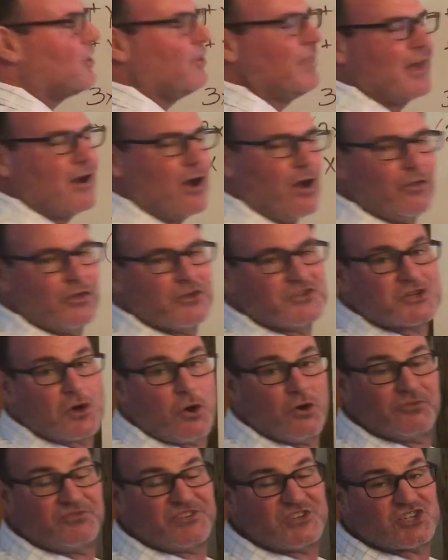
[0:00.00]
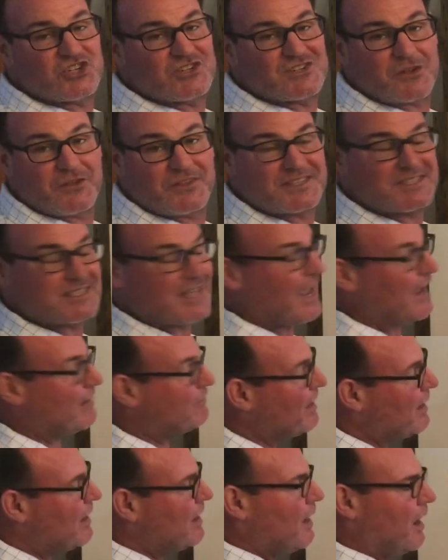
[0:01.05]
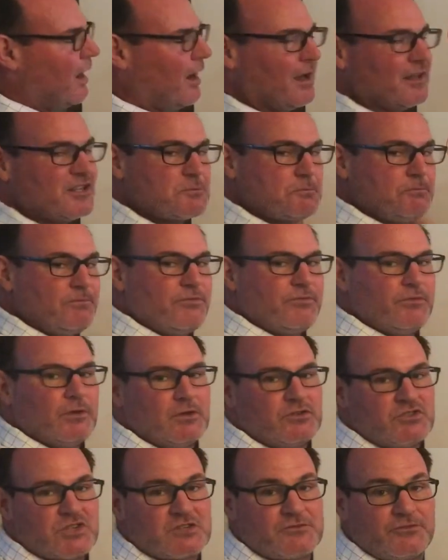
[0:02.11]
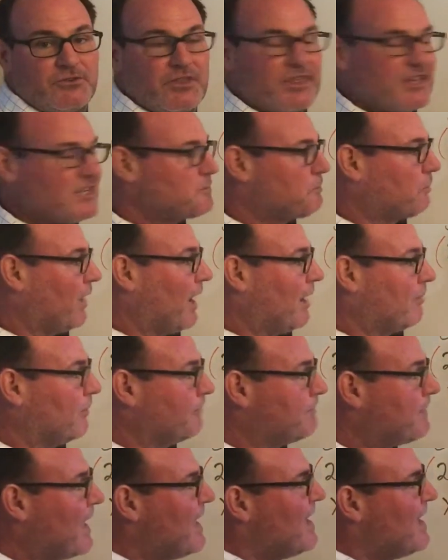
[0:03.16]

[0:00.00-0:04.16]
that all those coefficients are the same just for this problem.